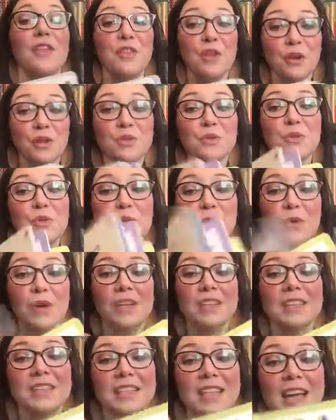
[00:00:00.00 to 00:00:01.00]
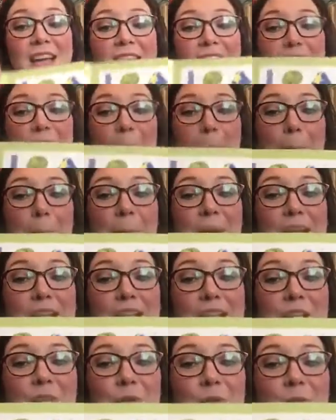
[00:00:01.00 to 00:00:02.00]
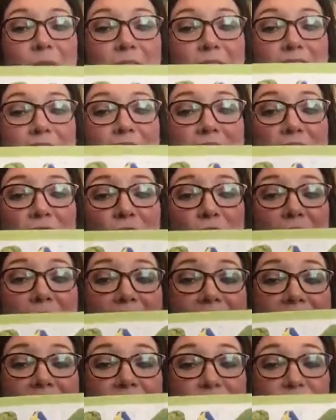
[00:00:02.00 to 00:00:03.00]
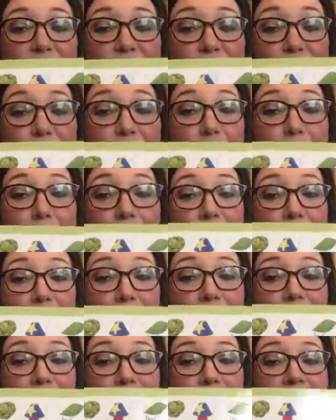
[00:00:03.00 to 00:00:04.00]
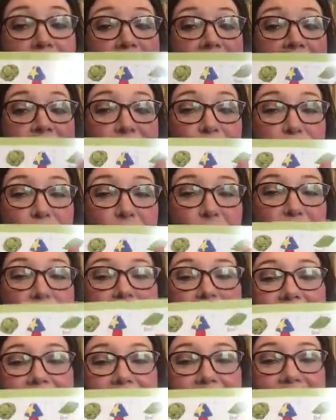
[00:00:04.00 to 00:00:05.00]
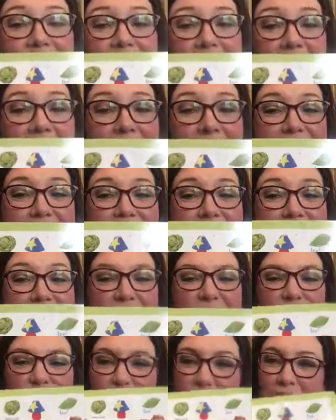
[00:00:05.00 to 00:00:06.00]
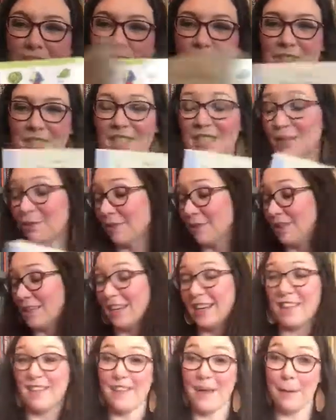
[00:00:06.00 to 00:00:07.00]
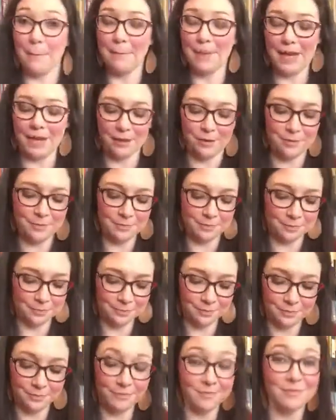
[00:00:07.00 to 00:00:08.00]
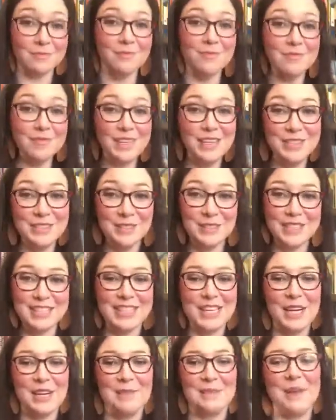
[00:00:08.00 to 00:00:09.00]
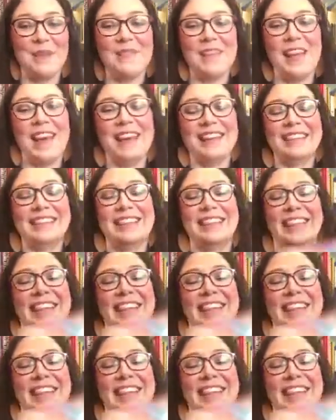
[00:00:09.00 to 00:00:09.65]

those were the ones that my little one gravitated to the most. He really liked the illustrations that were done in that manner. So excited about that.